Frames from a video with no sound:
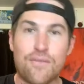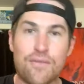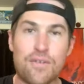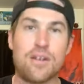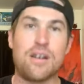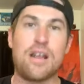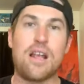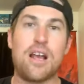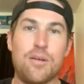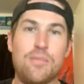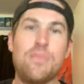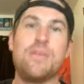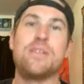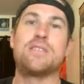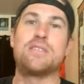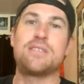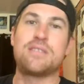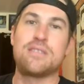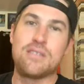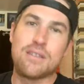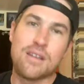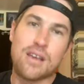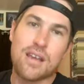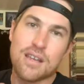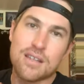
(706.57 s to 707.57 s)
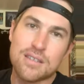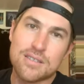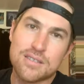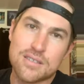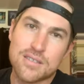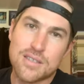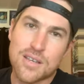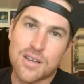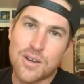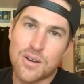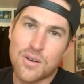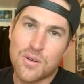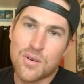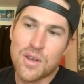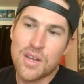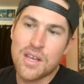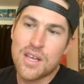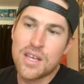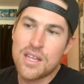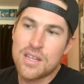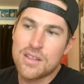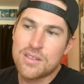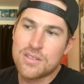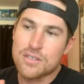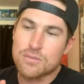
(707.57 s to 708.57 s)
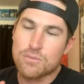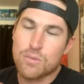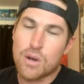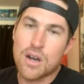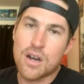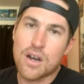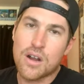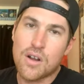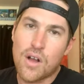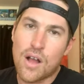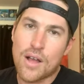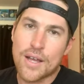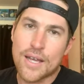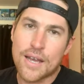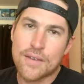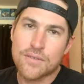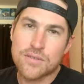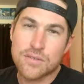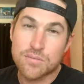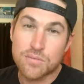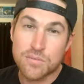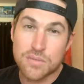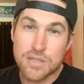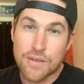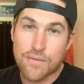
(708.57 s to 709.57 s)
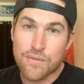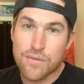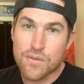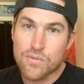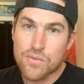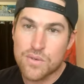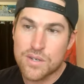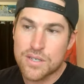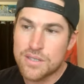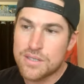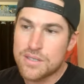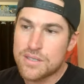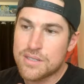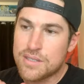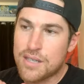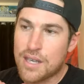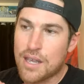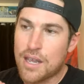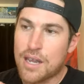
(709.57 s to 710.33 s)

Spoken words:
different helmets tonight. So tomorrow I'll have some different ones.